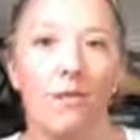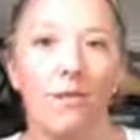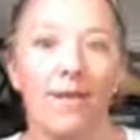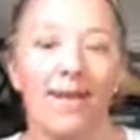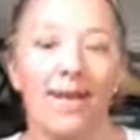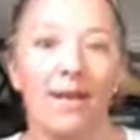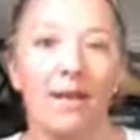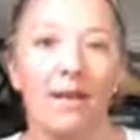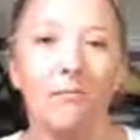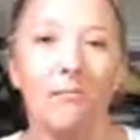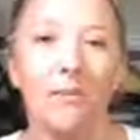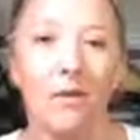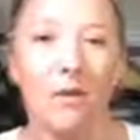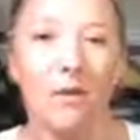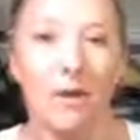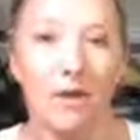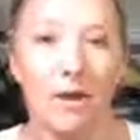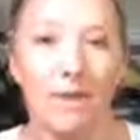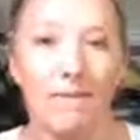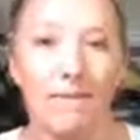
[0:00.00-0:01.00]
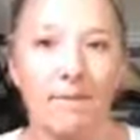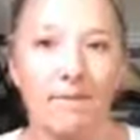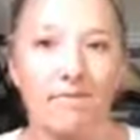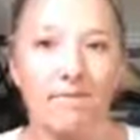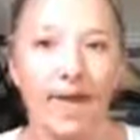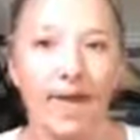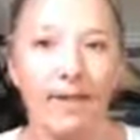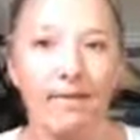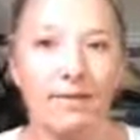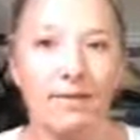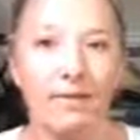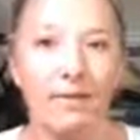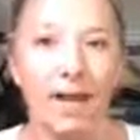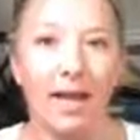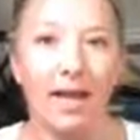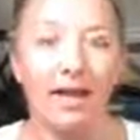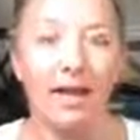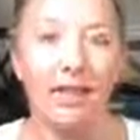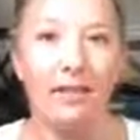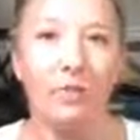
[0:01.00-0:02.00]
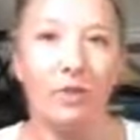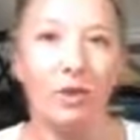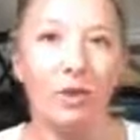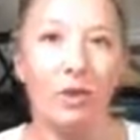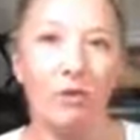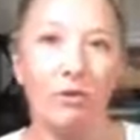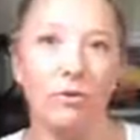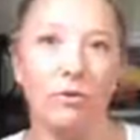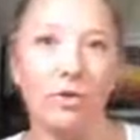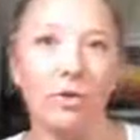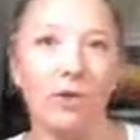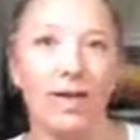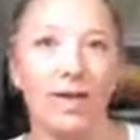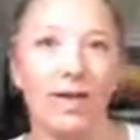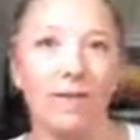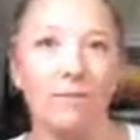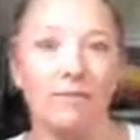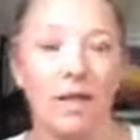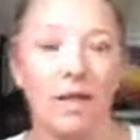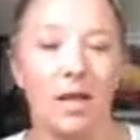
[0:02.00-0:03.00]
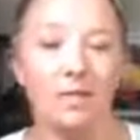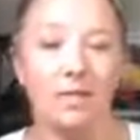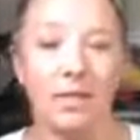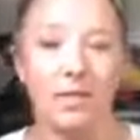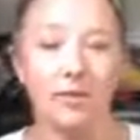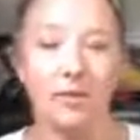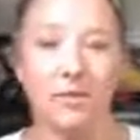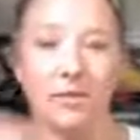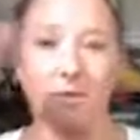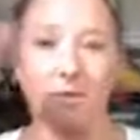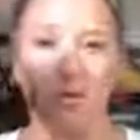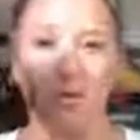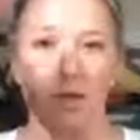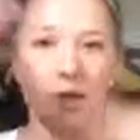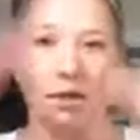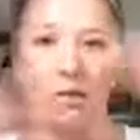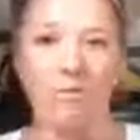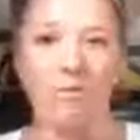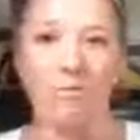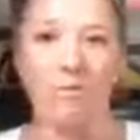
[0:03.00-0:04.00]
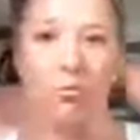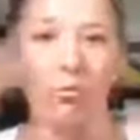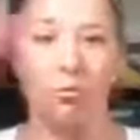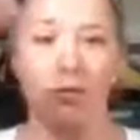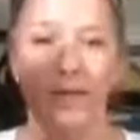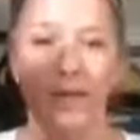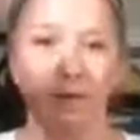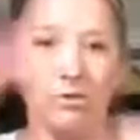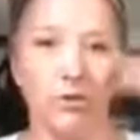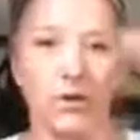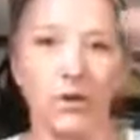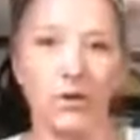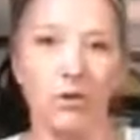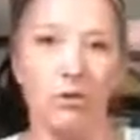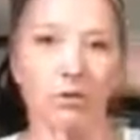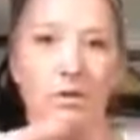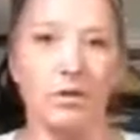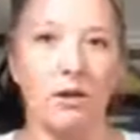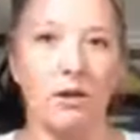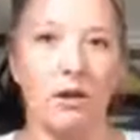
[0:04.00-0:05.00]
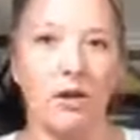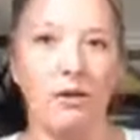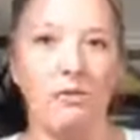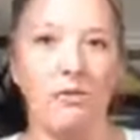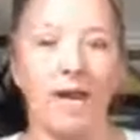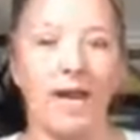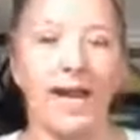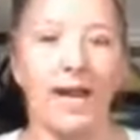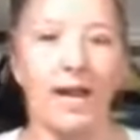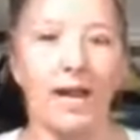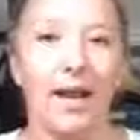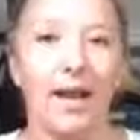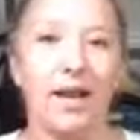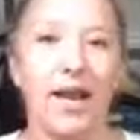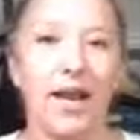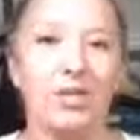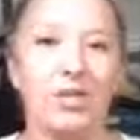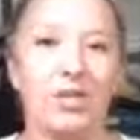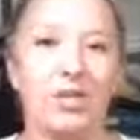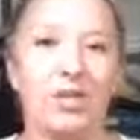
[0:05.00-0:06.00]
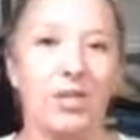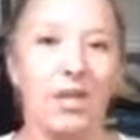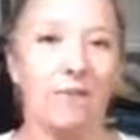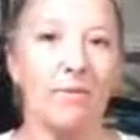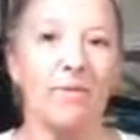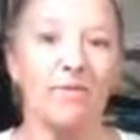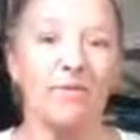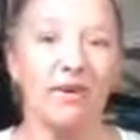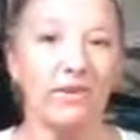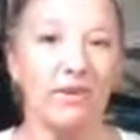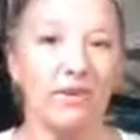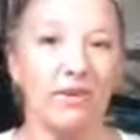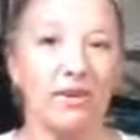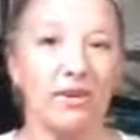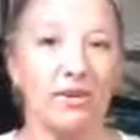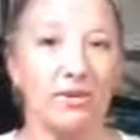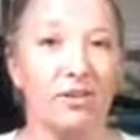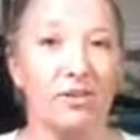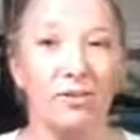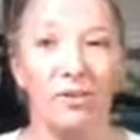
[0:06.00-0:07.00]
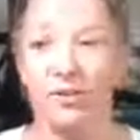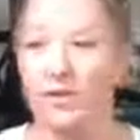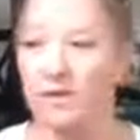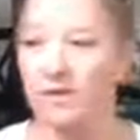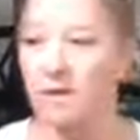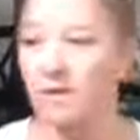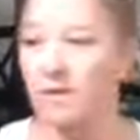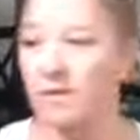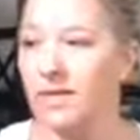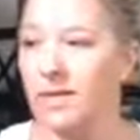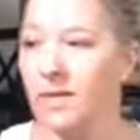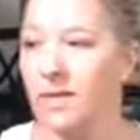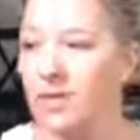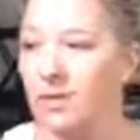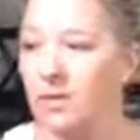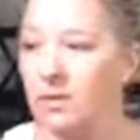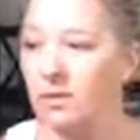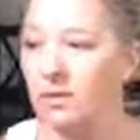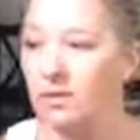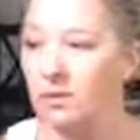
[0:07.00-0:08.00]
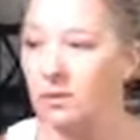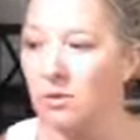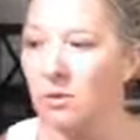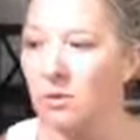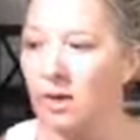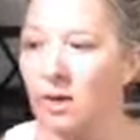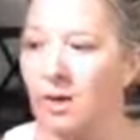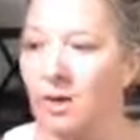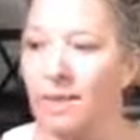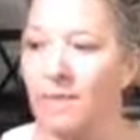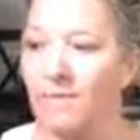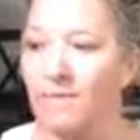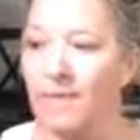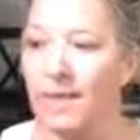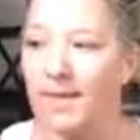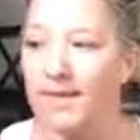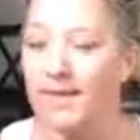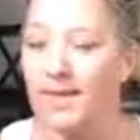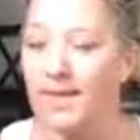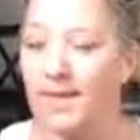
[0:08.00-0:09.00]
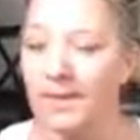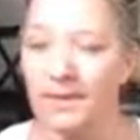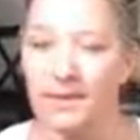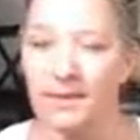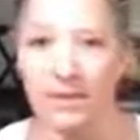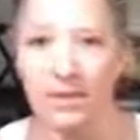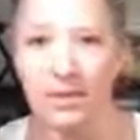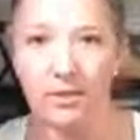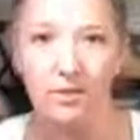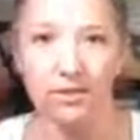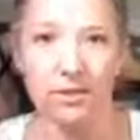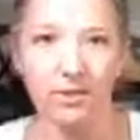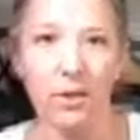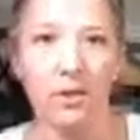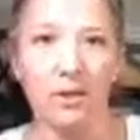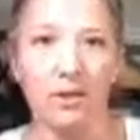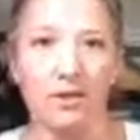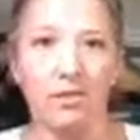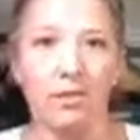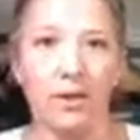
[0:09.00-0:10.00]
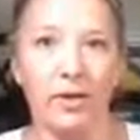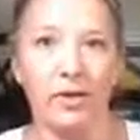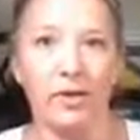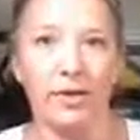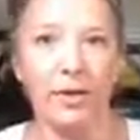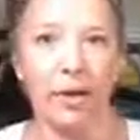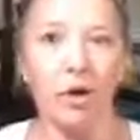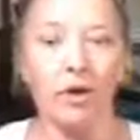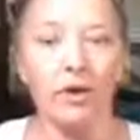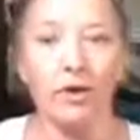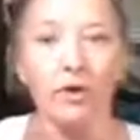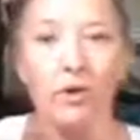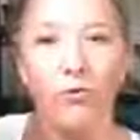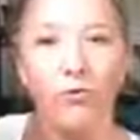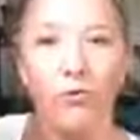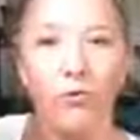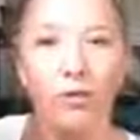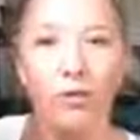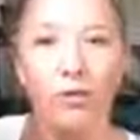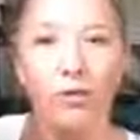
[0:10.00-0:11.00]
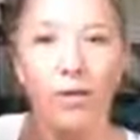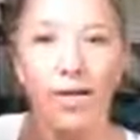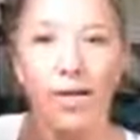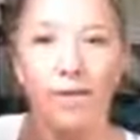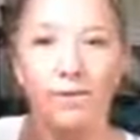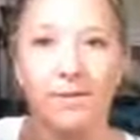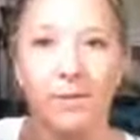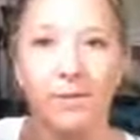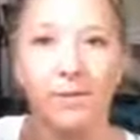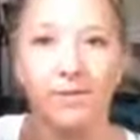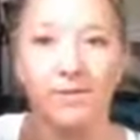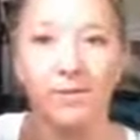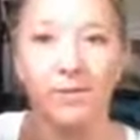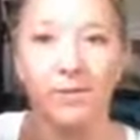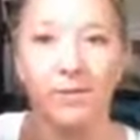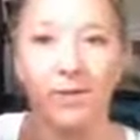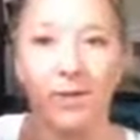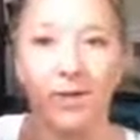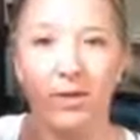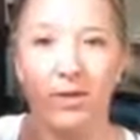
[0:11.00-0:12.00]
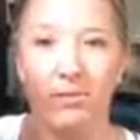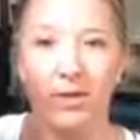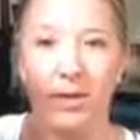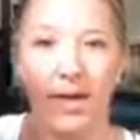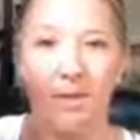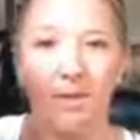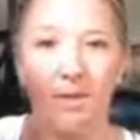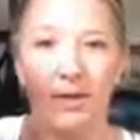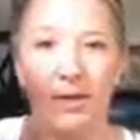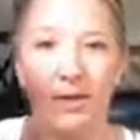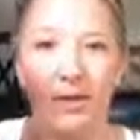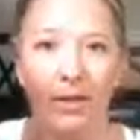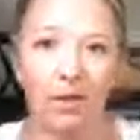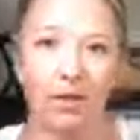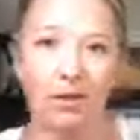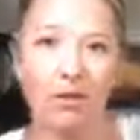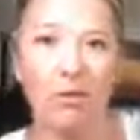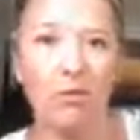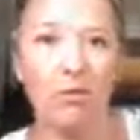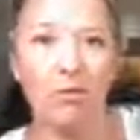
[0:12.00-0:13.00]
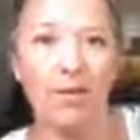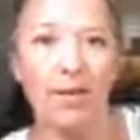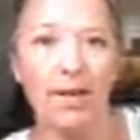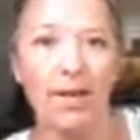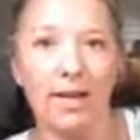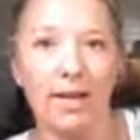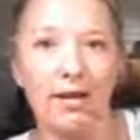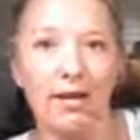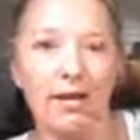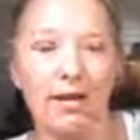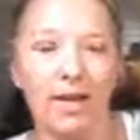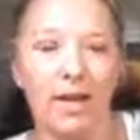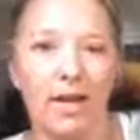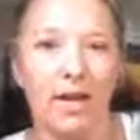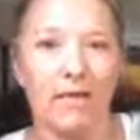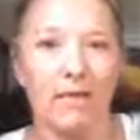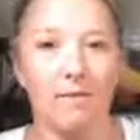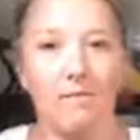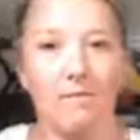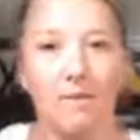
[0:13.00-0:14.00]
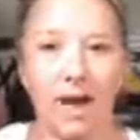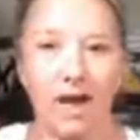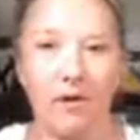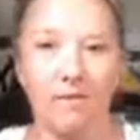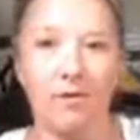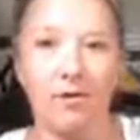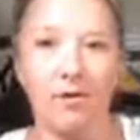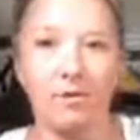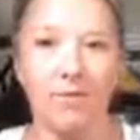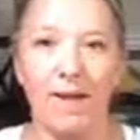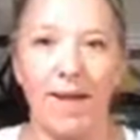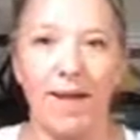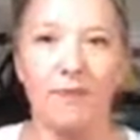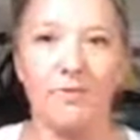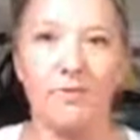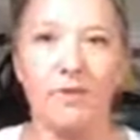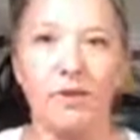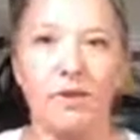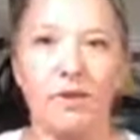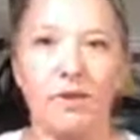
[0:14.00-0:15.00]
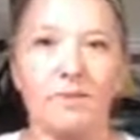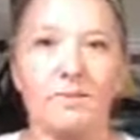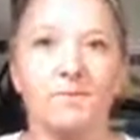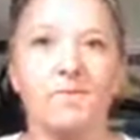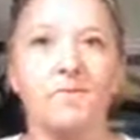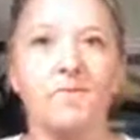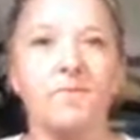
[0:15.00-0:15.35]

being a mom, balancing that, and then with your own dreams, there's this wheel that goes on, right? And actually, Jamie, if you're still on here too, we've had these conversations too, to where it's like this teeter-totter, to where you're like, oh, you go for your dreams, and then something with your kiddos might happen, you're like, oh, right here, and then back, forth.